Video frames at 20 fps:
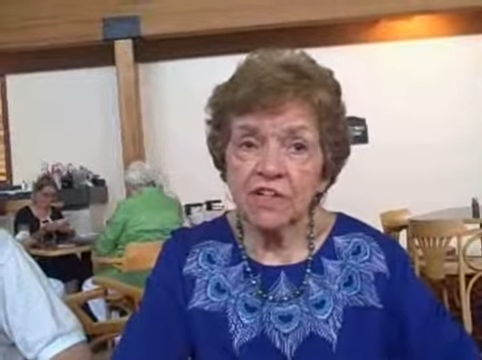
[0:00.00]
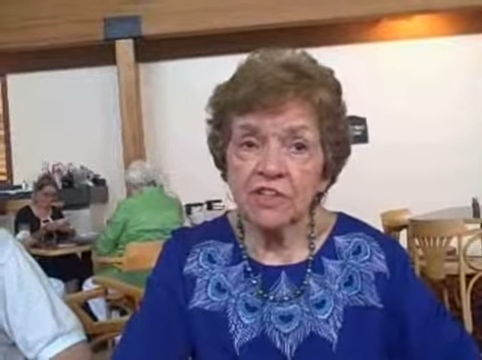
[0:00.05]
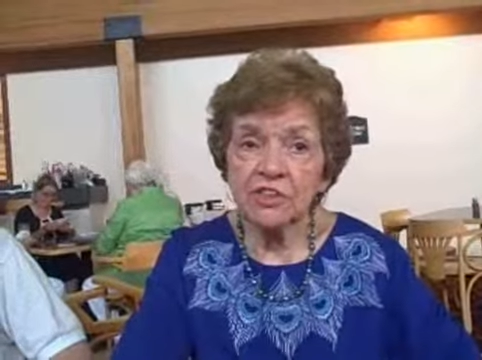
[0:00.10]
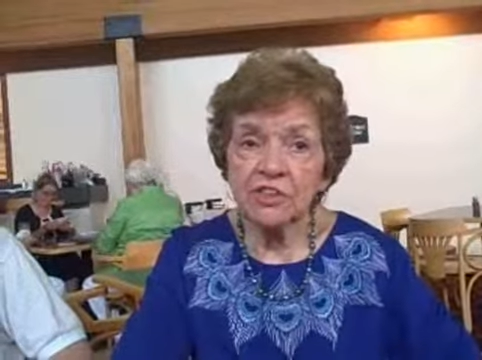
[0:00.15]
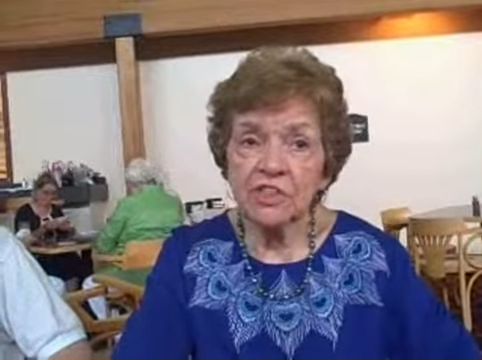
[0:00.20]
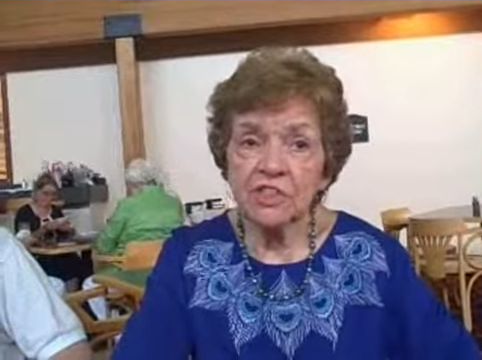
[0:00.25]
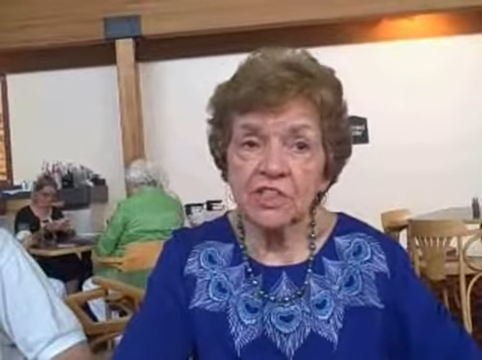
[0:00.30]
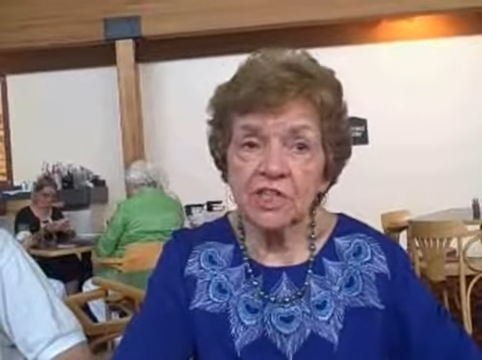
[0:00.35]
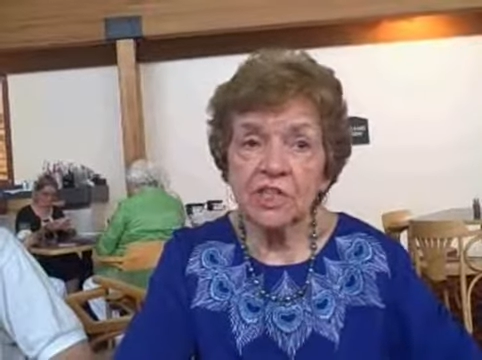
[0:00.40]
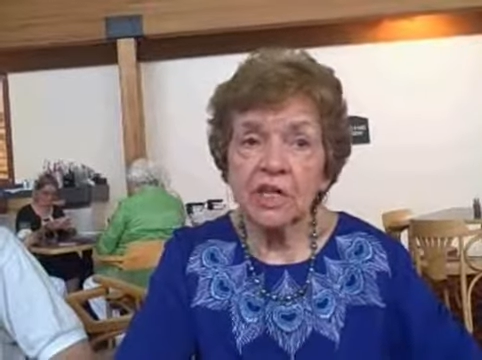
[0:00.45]
And
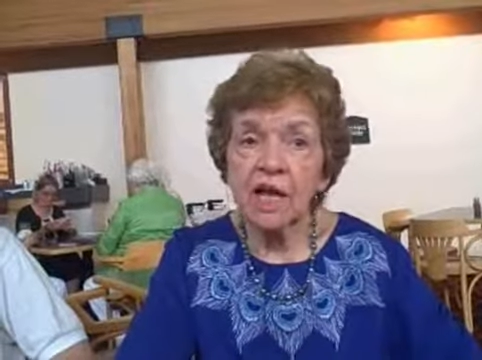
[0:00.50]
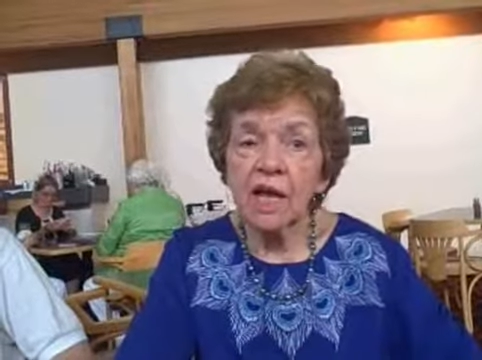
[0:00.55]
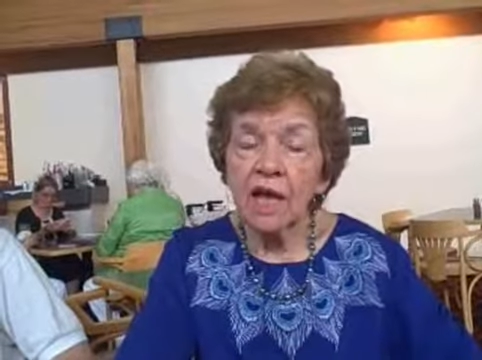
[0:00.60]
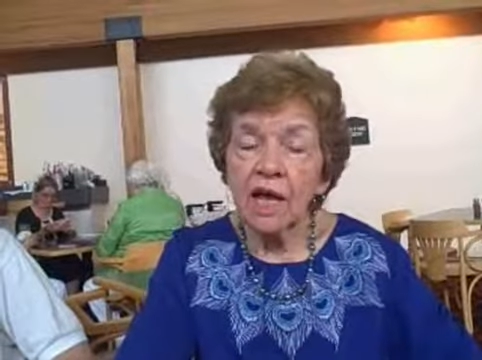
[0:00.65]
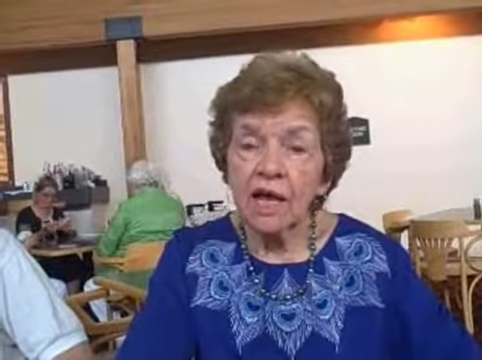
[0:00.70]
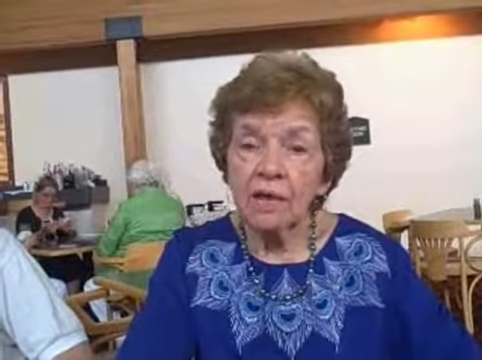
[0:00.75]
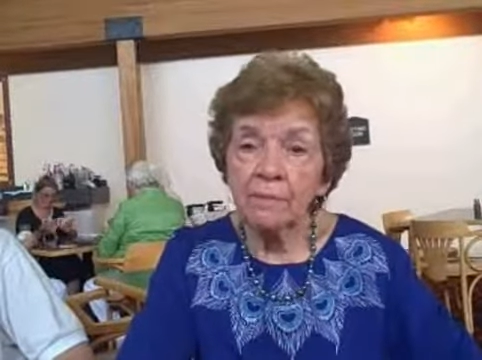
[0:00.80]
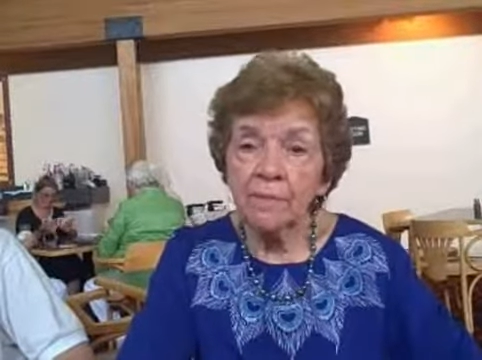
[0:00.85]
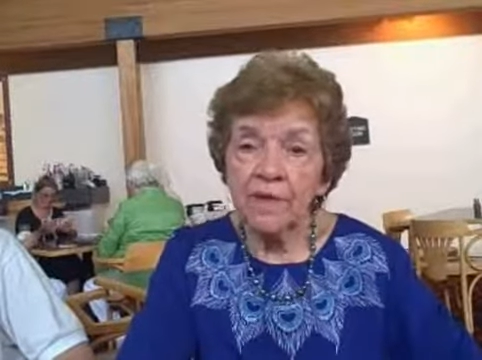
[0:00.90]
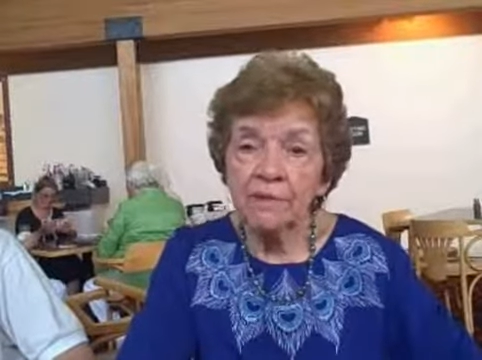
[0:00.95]
she said,
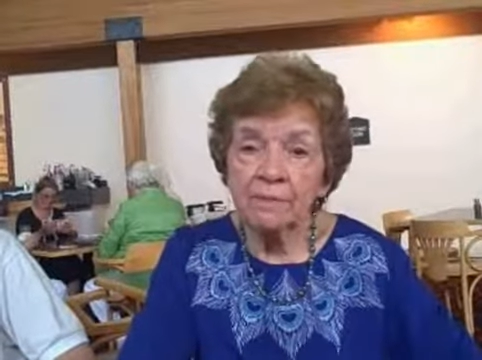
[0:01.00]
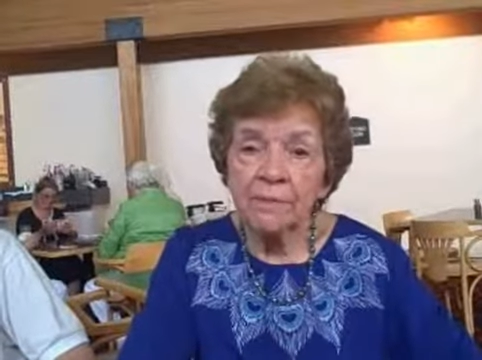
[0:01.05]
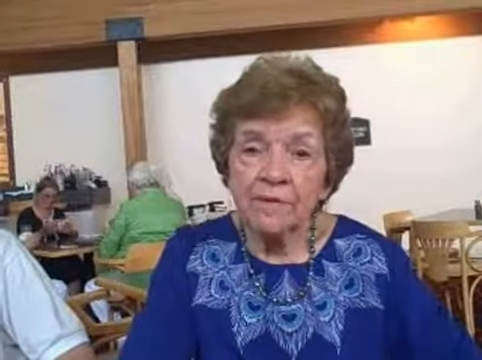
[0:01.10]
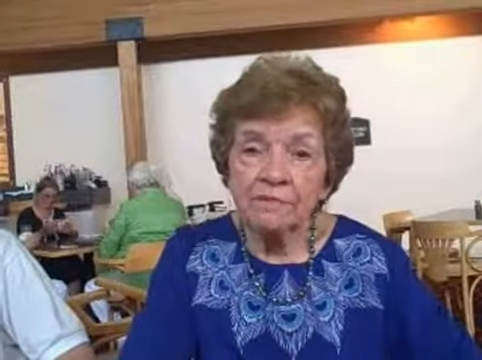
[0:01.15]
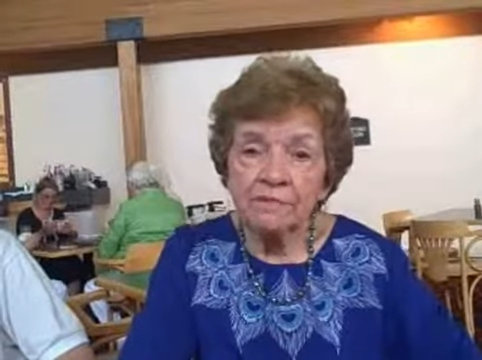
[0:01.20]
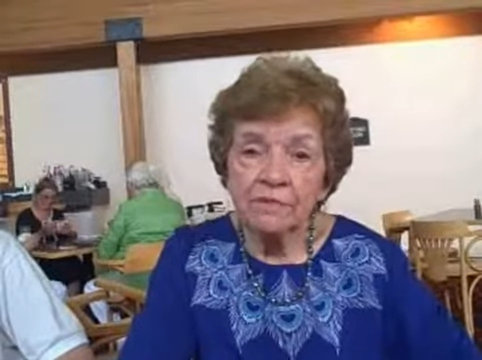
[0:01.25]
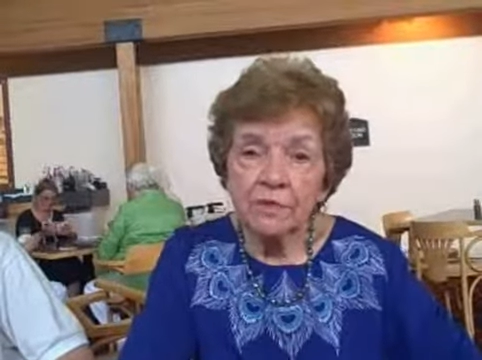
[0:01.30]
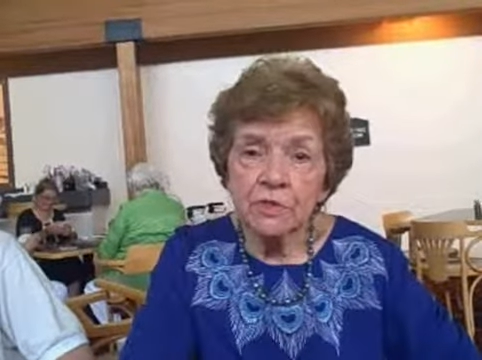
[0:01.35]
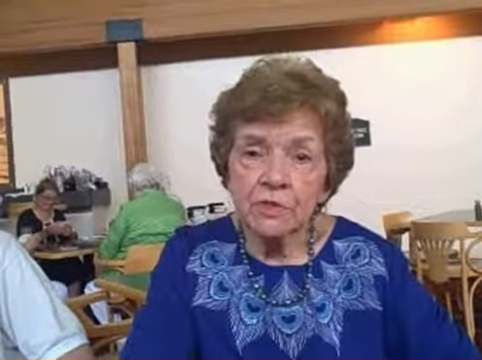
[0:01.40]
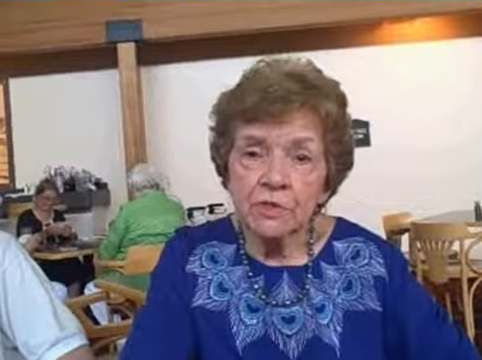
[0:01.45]
"I made
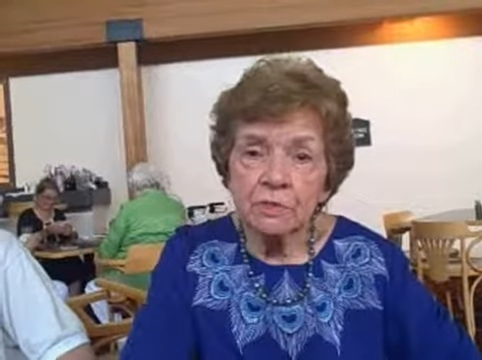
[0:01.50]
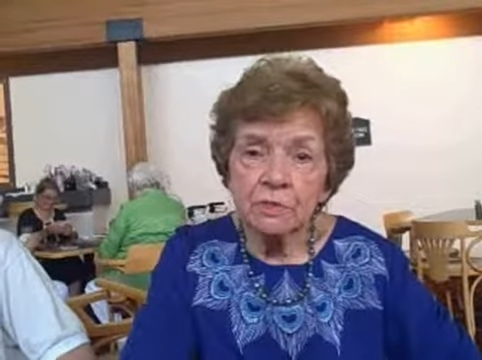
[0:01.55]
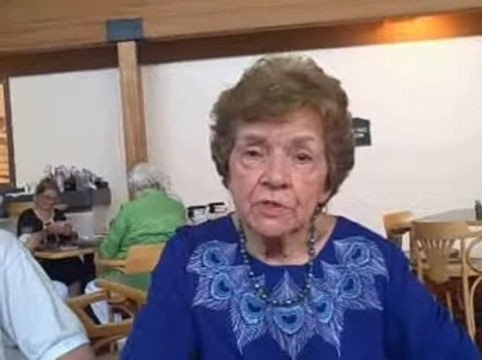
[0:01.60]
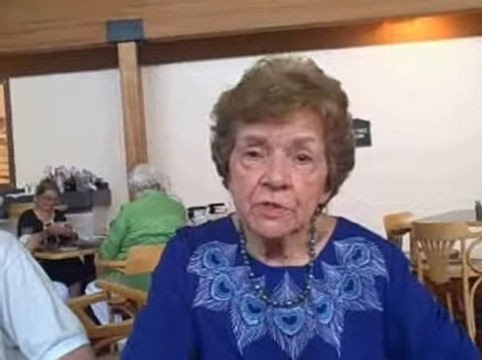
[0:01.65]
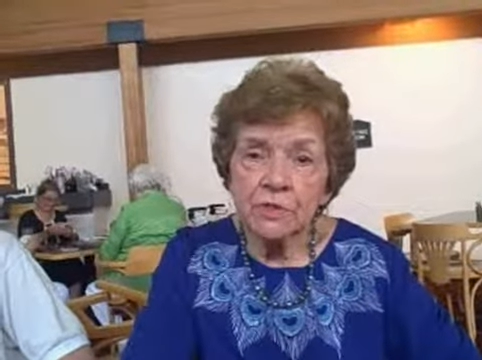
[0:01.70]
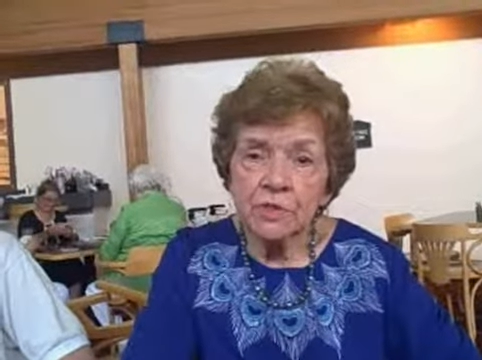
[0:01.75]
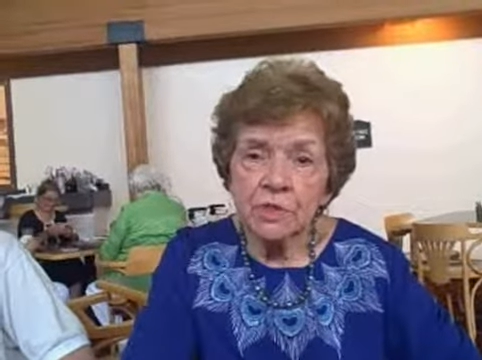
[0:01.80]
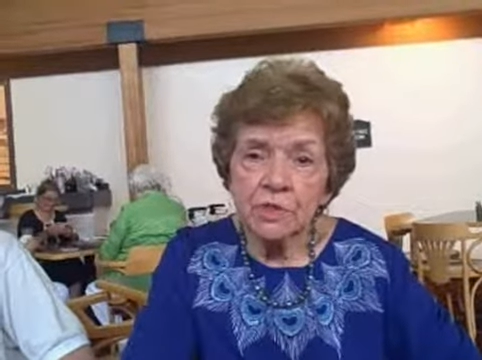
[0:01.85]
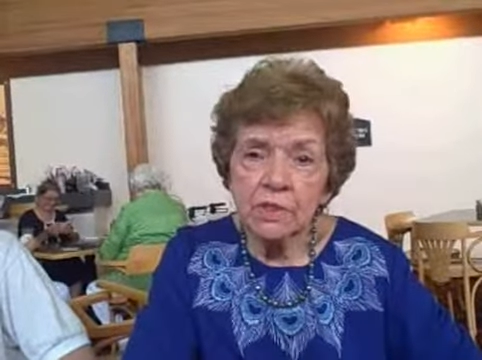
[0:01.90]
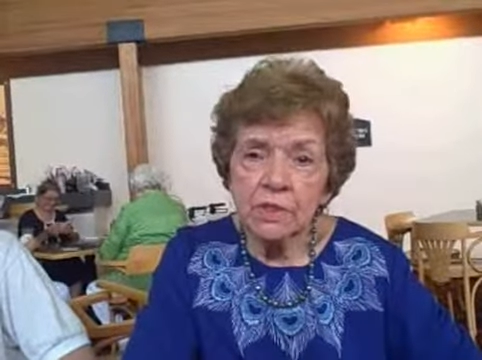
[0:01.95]
my first
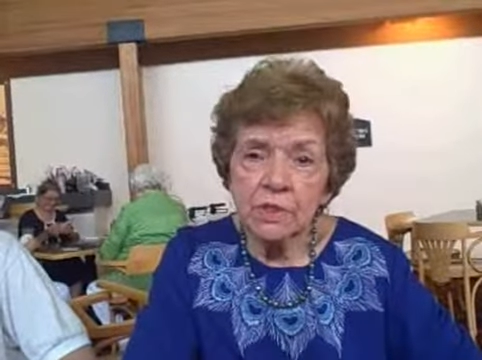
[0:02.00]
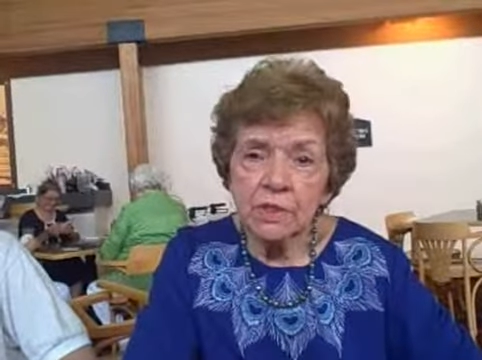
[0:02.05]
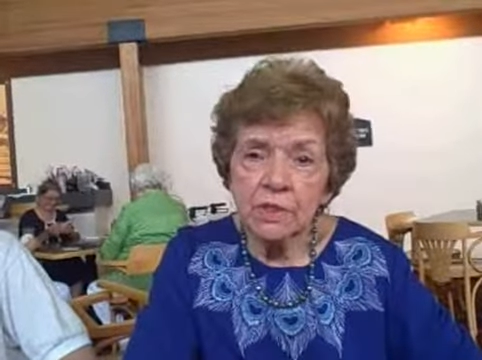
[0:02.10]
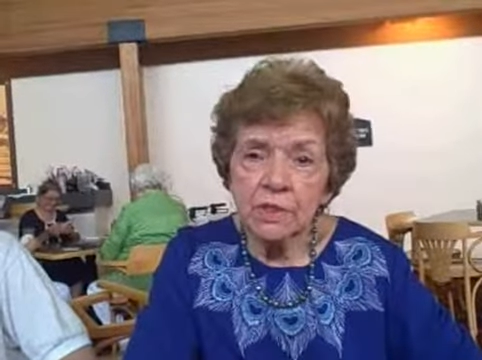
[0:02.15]
communion."